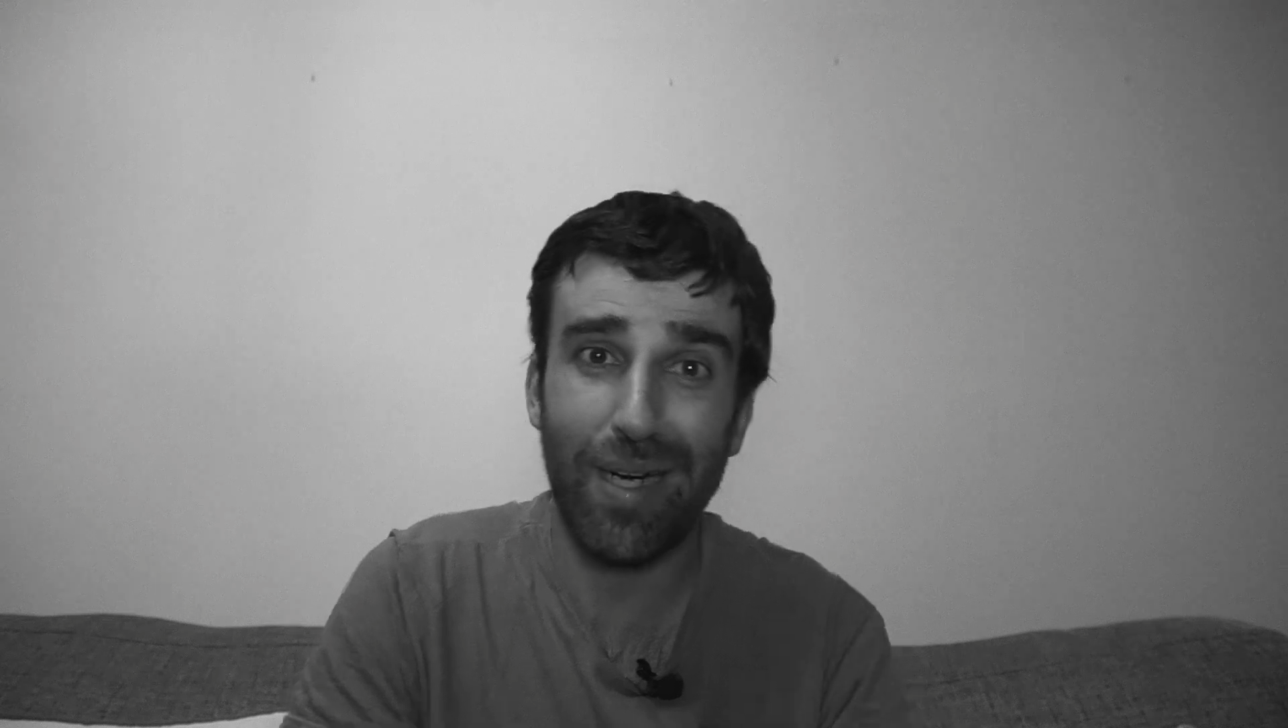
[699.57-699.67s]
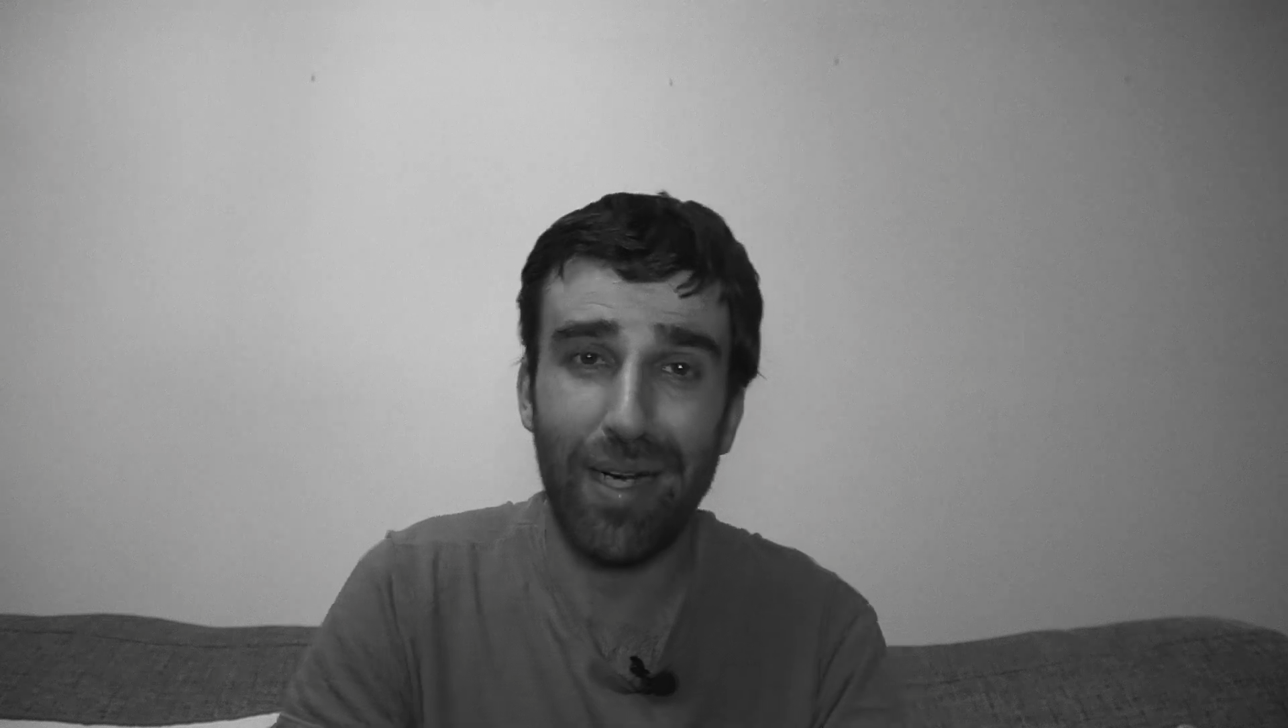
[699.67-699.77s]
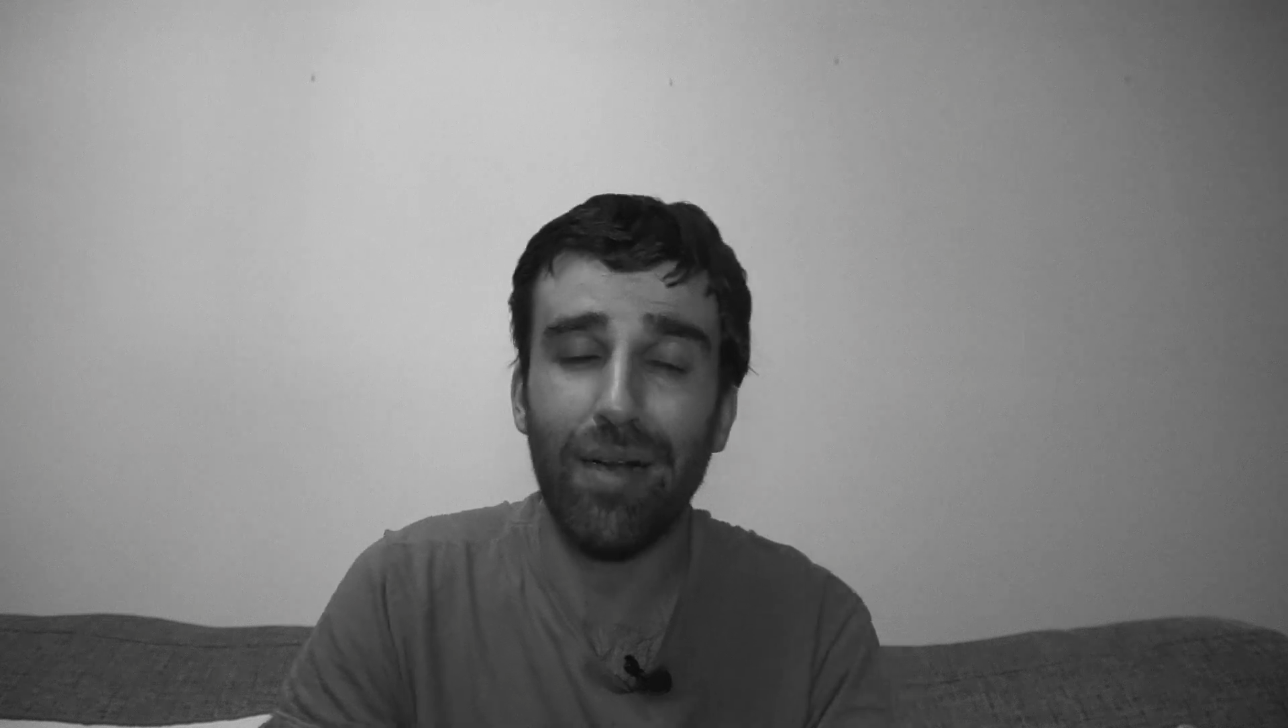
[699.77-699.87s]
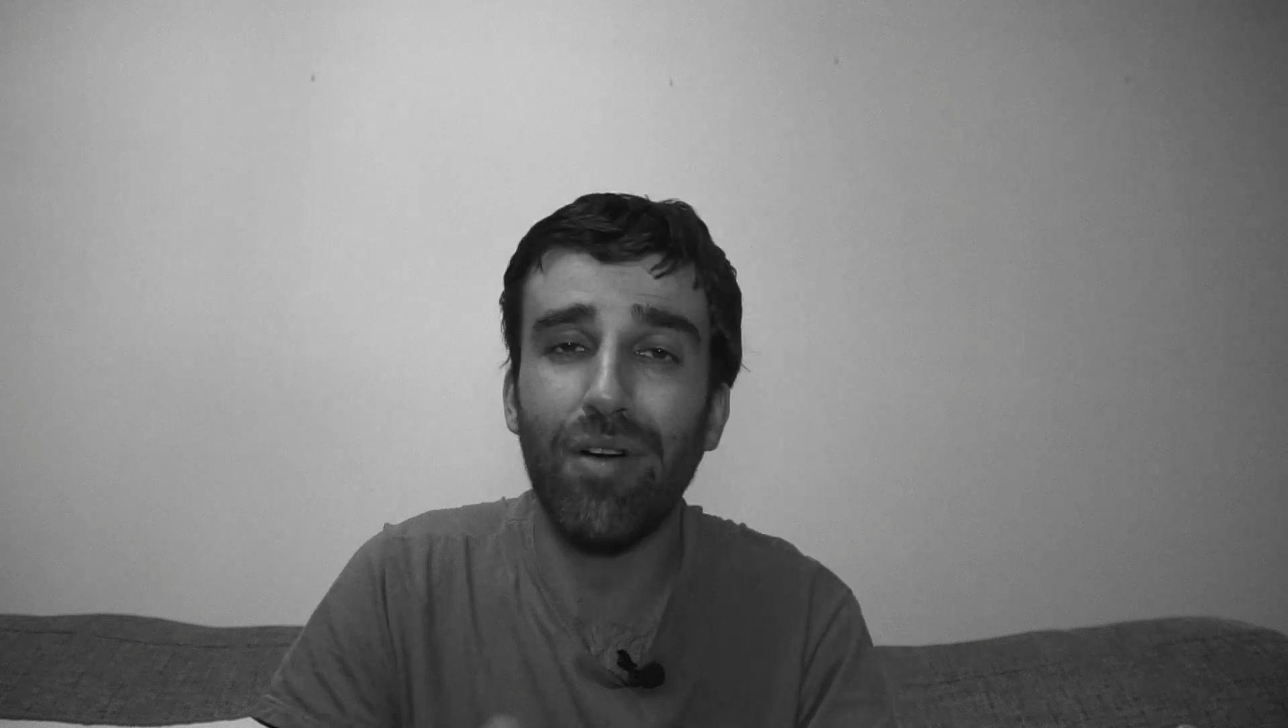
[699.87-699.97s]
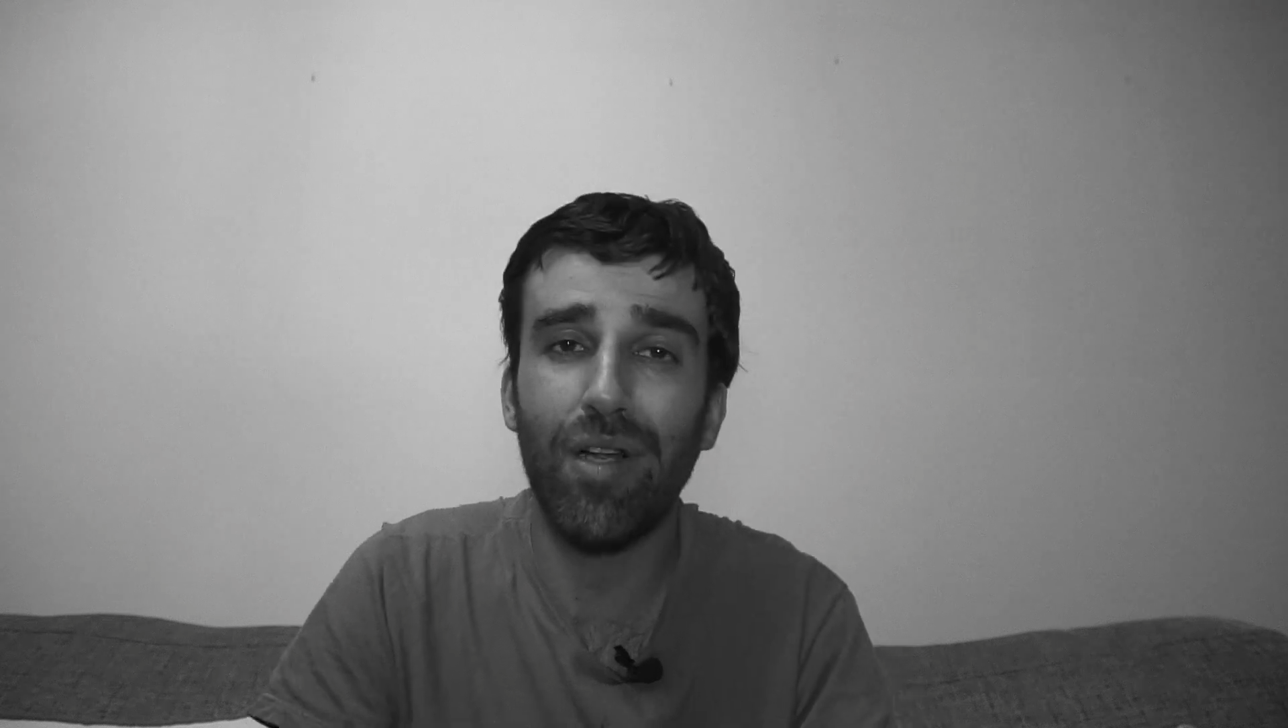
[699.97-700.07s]
but
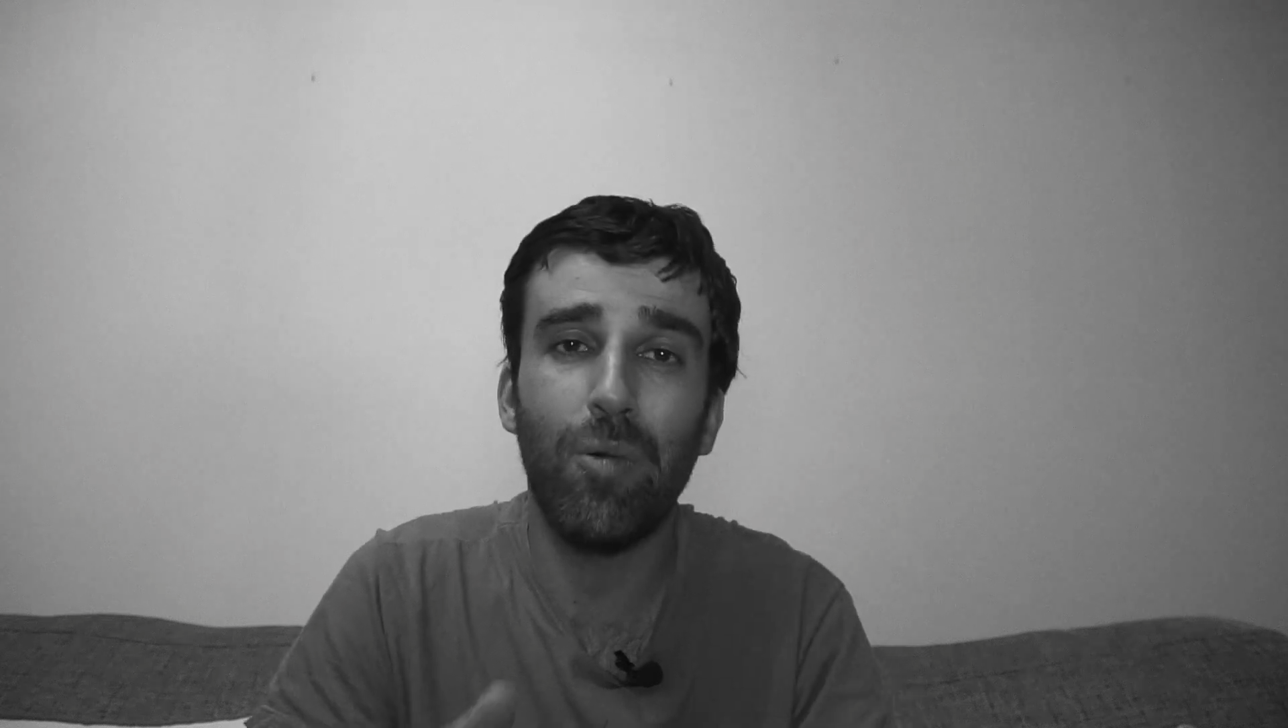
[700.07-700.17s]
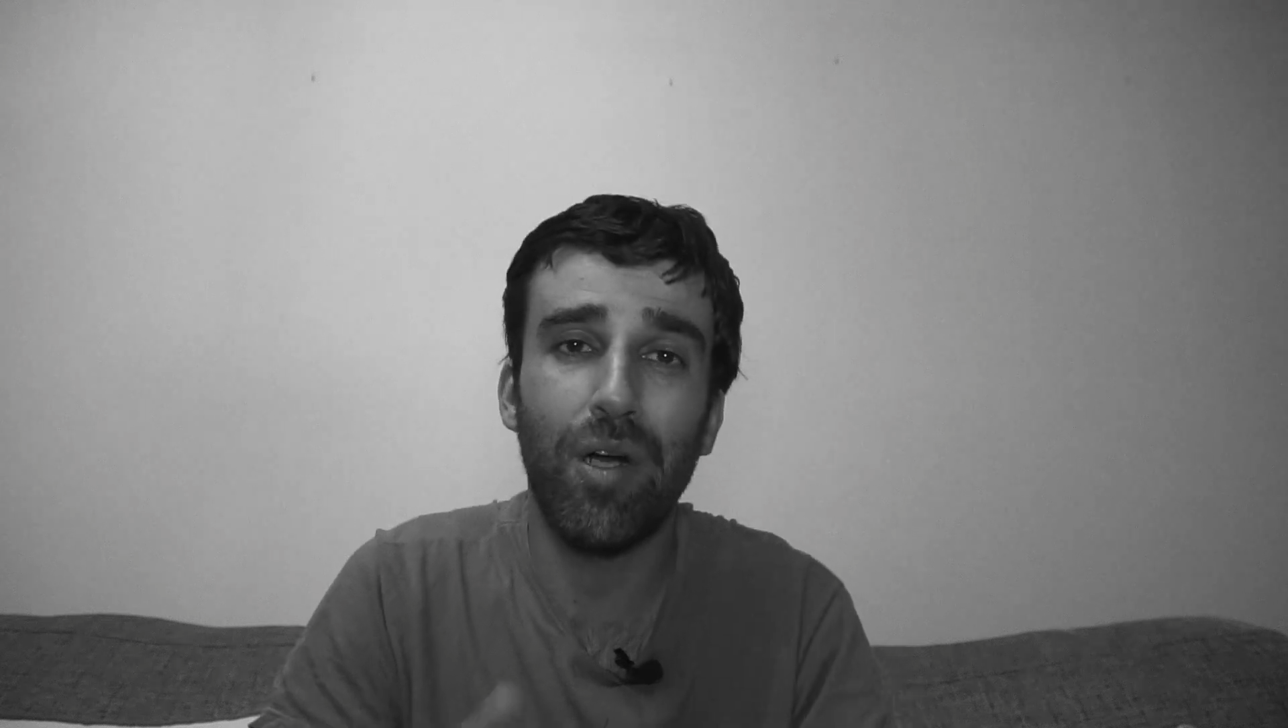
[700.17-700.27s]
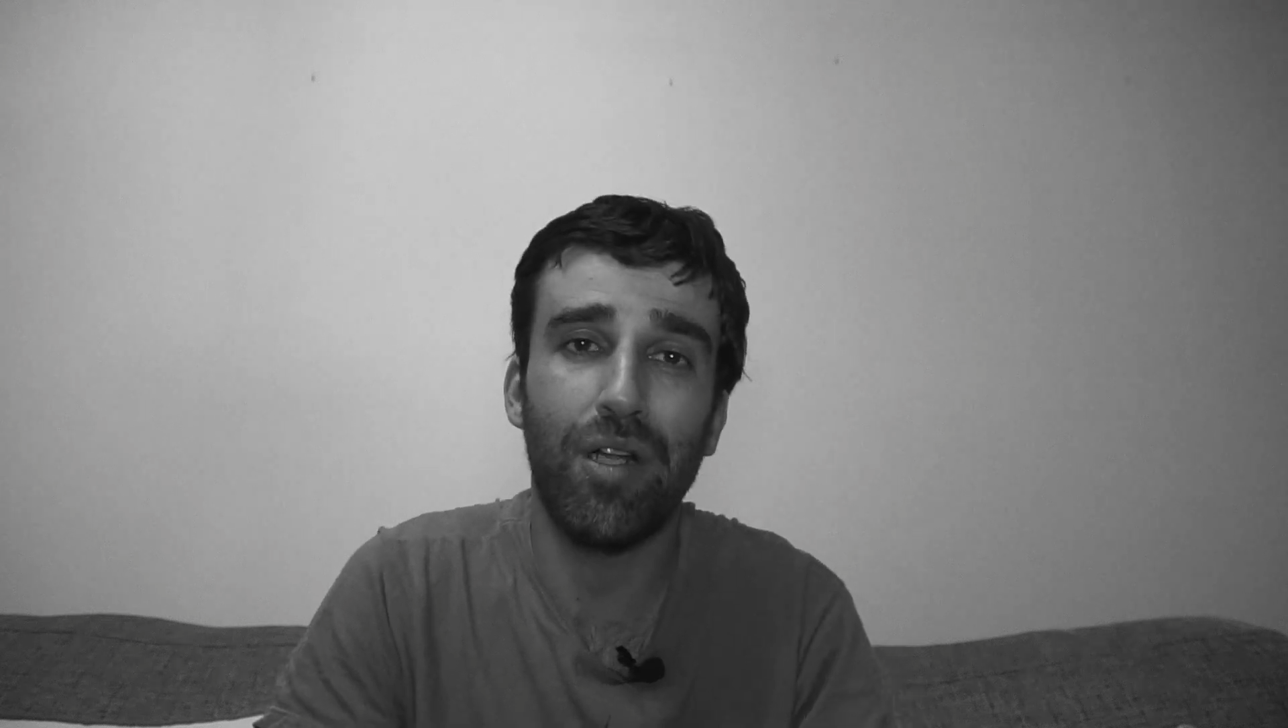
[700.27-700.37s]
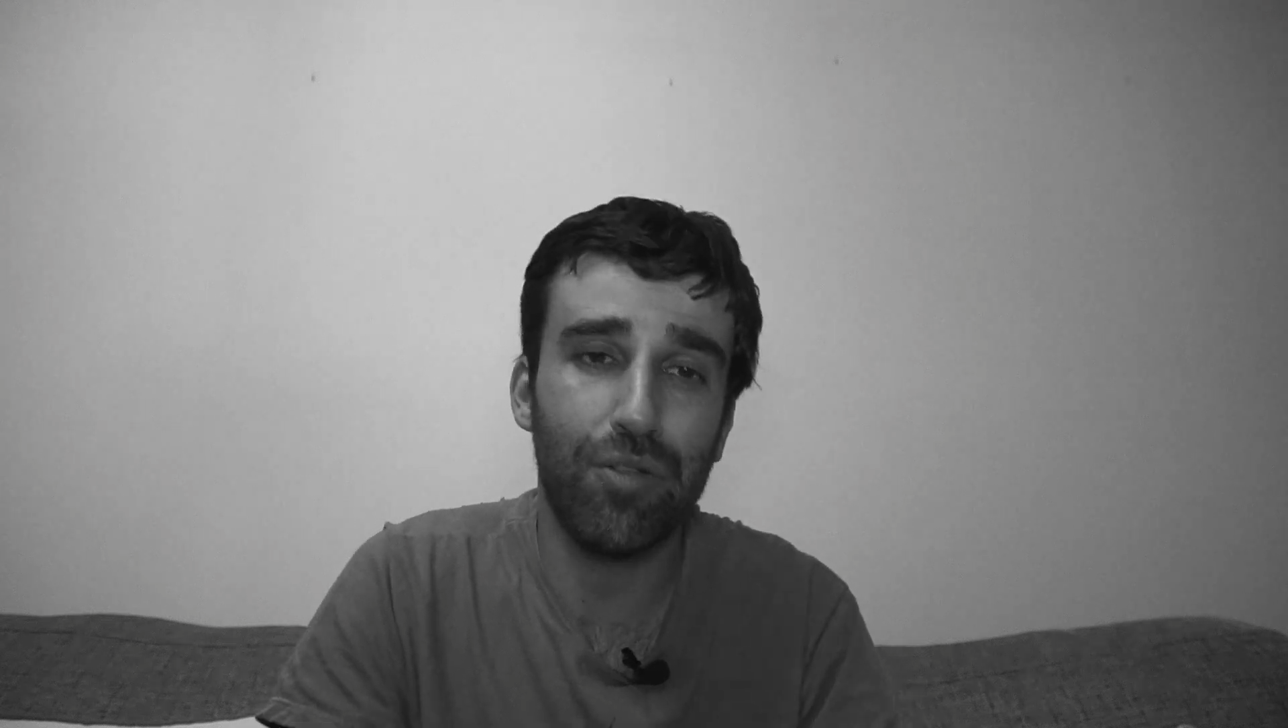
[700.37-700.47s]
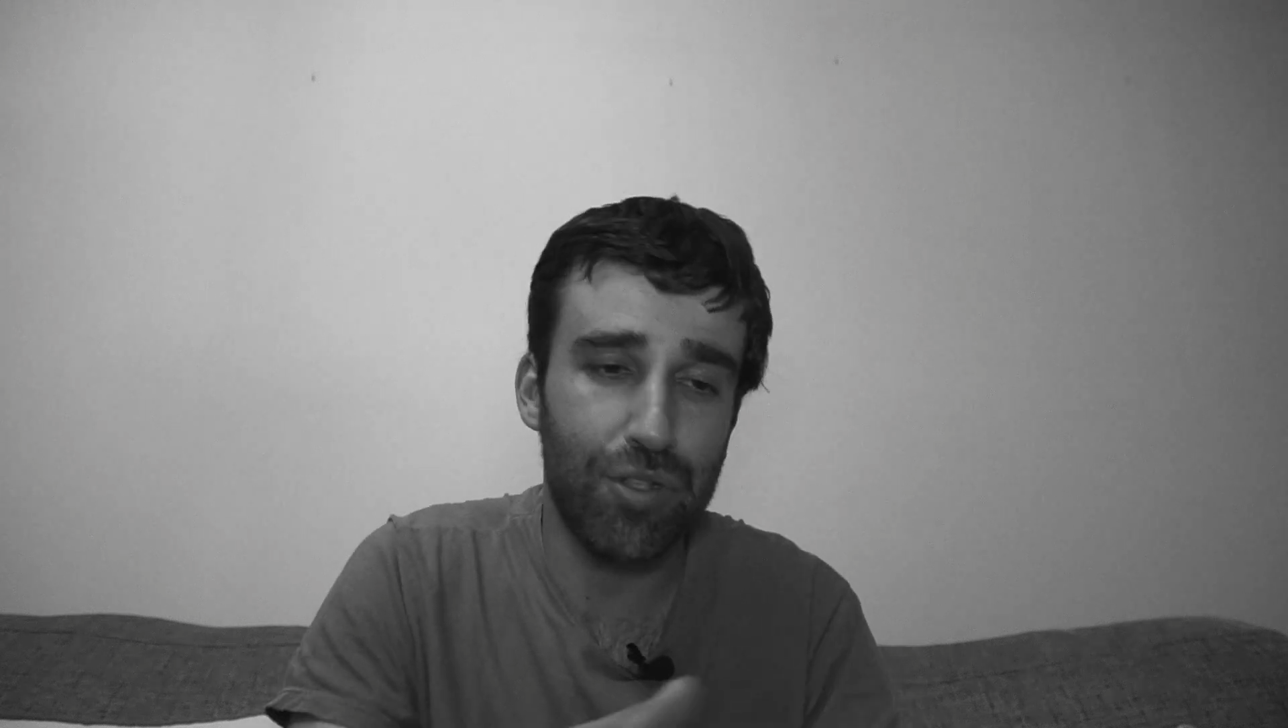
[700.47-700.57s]
I really wanted